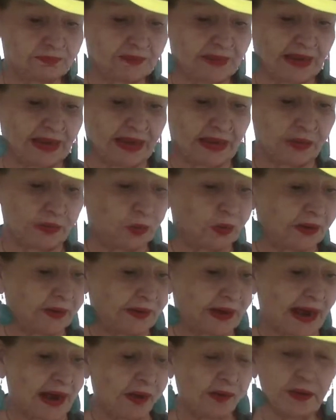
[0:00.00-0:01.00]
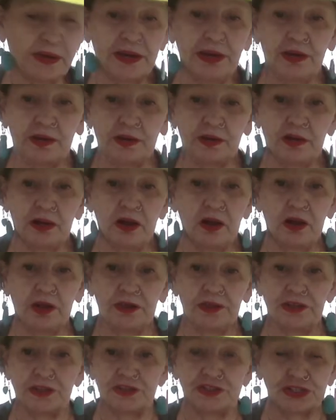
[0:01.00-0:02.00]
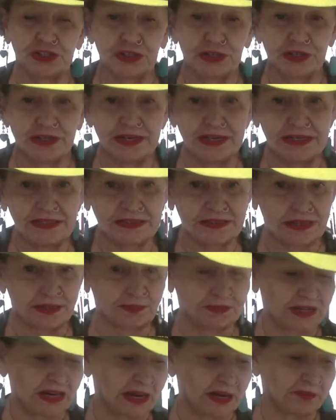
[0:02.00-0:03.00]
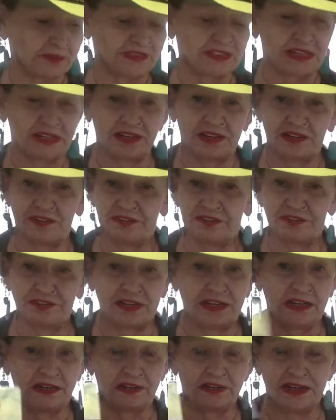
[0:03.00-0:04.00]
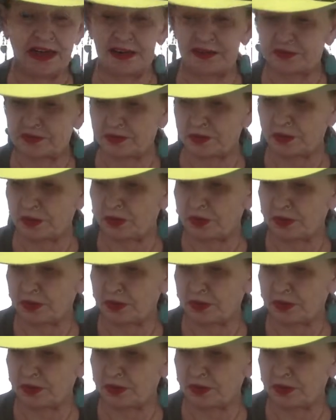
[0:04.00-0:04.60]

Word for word: and we're out here on the journey. Sometimes it can feel like the